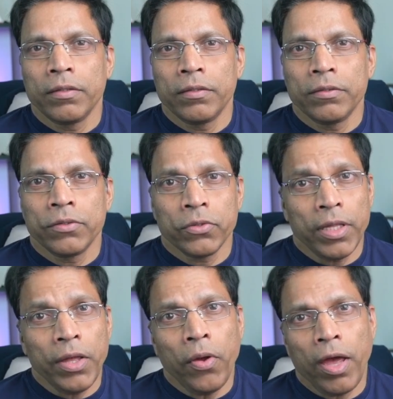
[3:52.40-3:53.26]
So there you
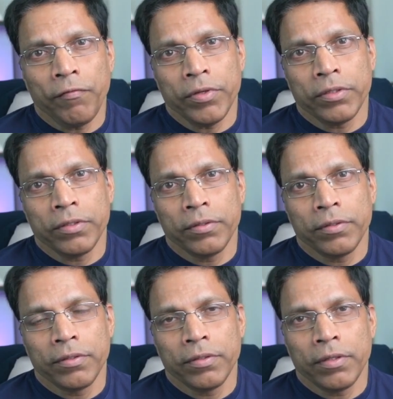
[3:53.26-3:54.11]
have it.
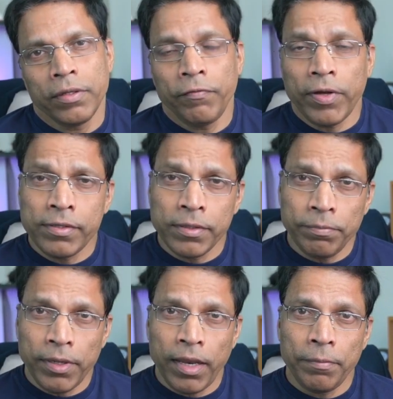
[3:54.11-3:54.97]
A very simple
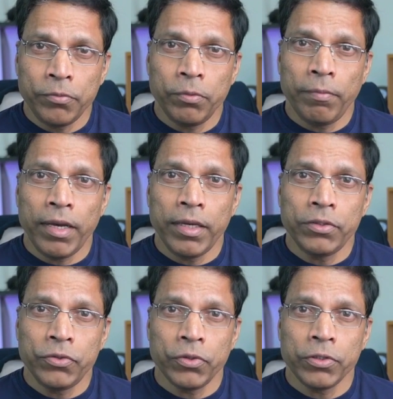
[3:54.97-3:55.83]
app to manage
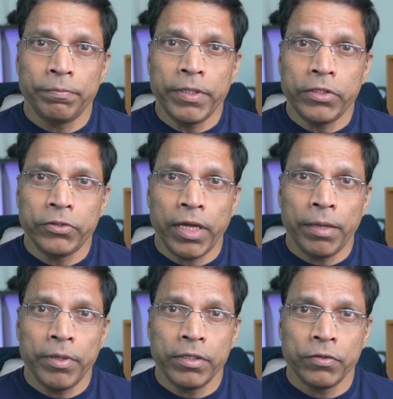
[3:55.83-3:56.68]
your speech
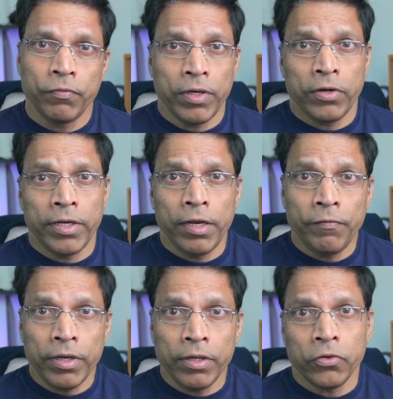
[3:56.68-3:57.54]
timings when you're
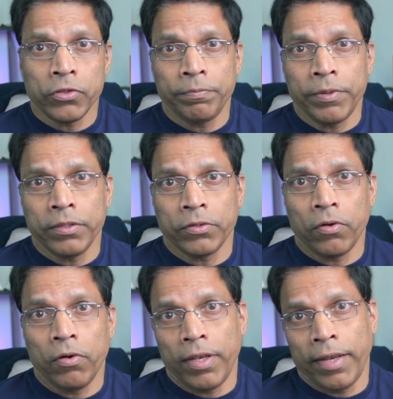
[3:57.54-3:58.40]
delivering your speech
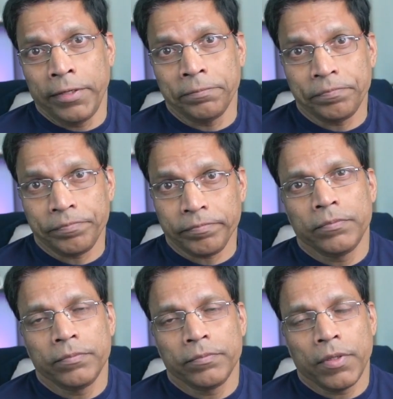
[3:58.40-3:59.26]
online.
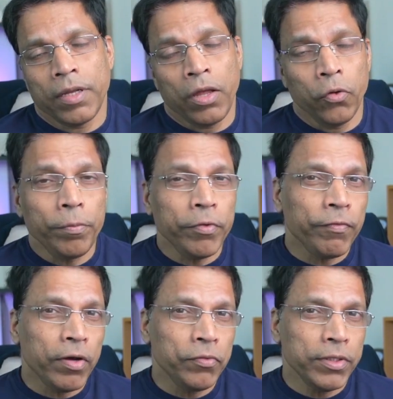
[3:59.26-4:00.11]
I hope you
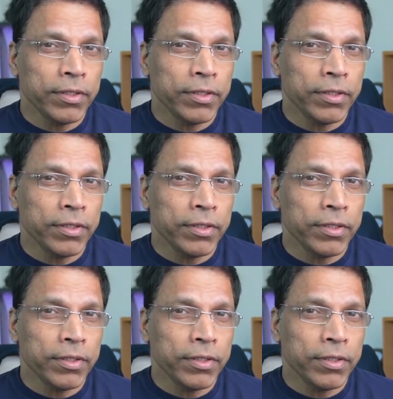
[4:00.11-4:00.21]
found this